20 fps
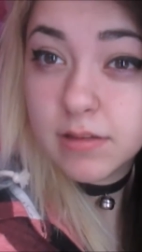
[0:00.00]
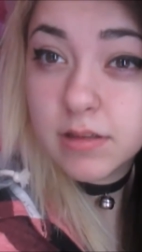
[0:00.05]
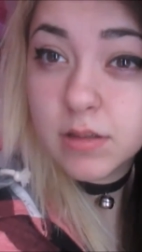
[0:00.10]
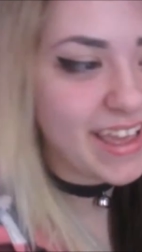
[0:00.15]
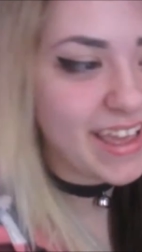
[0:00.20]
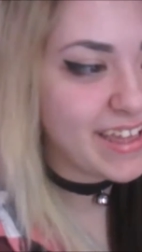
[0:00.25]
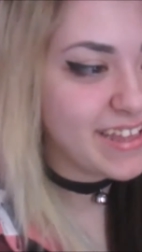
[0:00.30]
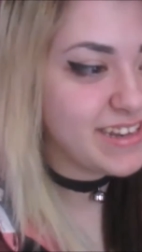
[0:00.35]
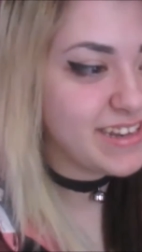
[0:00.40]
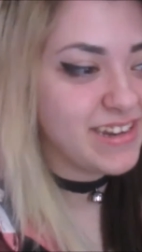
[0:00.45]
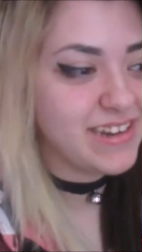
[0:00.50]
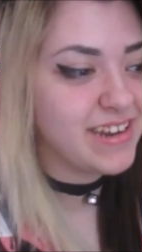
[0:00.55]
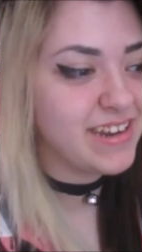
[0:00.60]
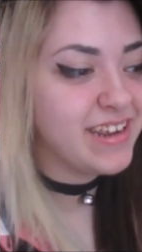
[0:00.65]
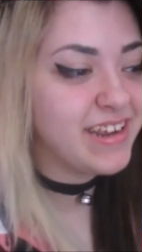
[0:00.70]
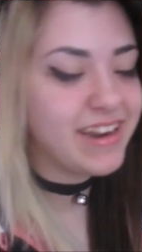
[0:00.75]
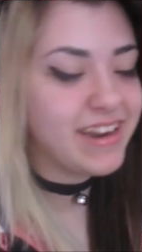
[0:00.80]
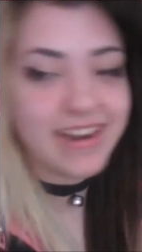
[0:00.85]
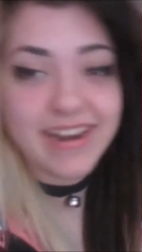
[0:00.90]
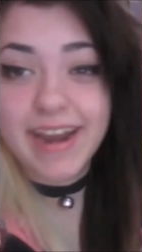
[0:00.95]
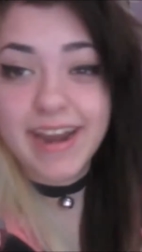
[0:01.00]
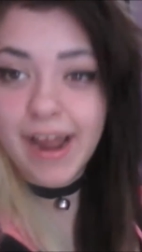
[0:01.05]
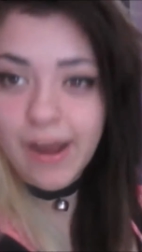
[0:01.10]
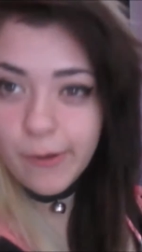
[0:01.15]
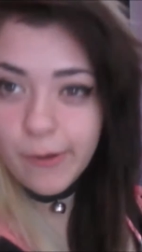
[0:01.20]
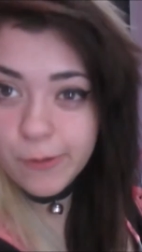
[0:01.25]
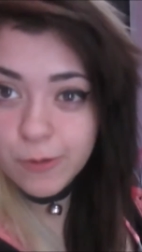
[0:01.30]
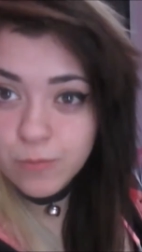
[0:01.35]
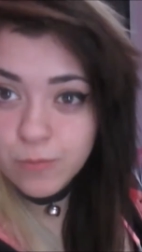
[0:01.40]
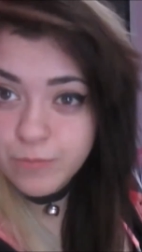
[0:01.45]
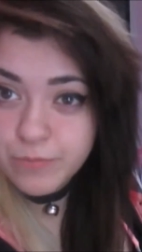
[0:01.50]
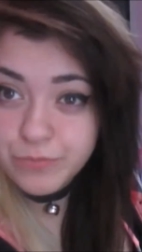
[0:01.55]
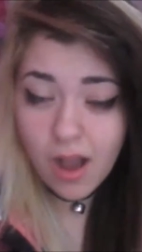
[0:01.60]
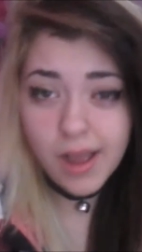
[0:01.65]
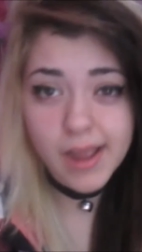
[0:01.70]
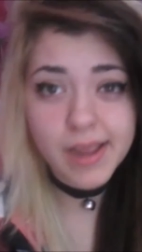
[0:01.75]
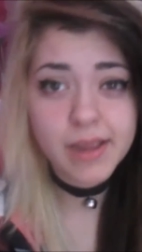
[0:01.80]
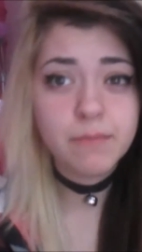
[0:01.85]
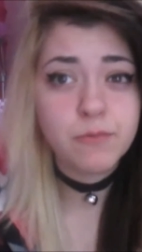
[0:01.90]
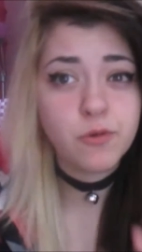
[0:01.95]
And now
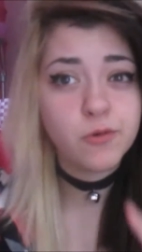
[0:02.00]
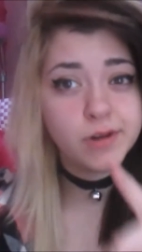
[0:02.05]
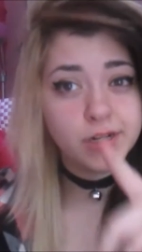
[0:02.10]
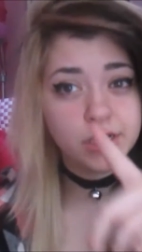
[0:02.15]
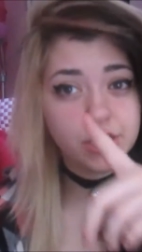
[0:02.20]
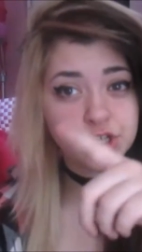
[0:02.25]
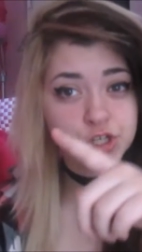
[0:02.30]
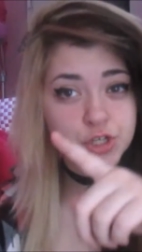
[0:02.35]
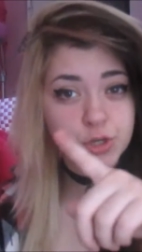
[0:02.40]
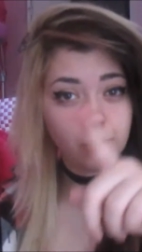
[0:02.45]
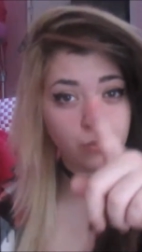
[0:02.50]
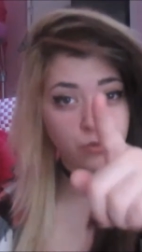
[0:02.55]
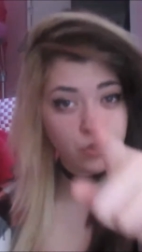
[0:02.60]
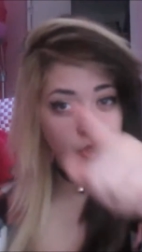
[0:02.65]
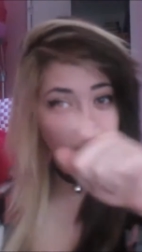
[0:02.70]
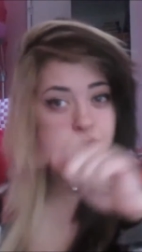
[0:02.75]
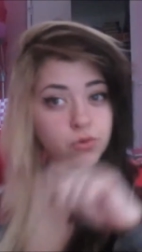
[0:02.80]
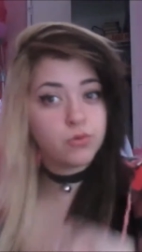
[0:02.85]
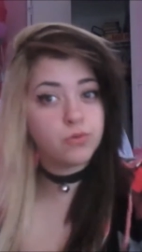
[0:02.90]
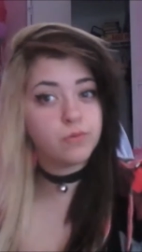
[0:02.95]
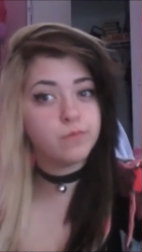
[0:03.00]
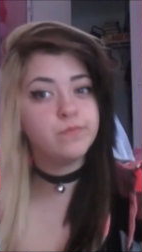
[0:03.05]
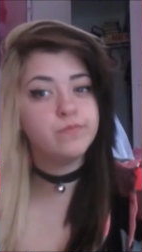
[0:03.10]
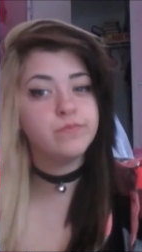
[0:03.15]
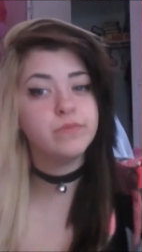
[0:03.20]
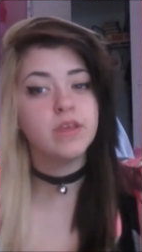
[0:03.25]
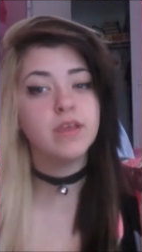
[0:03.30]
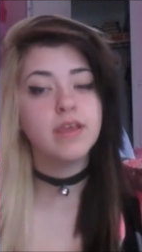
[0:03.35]
I am going to show you